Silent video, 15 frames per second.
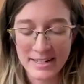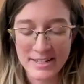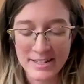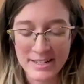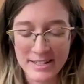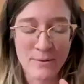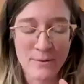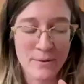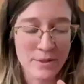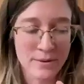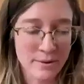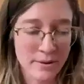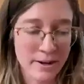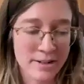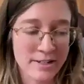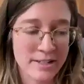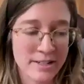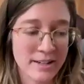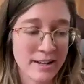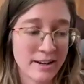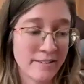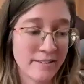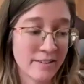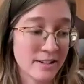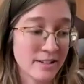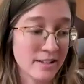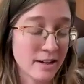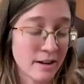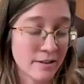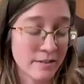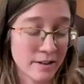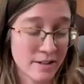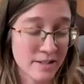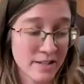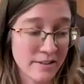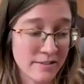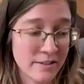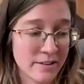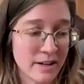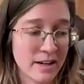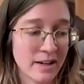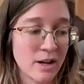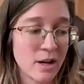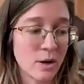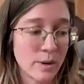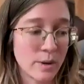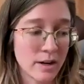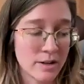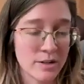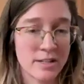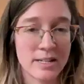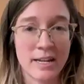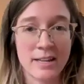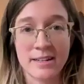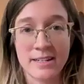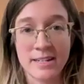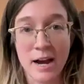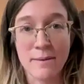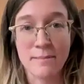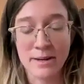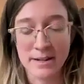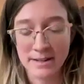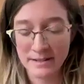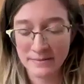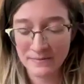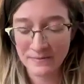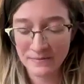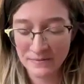And so through our understanding of our suffering, we understand the Dhamma.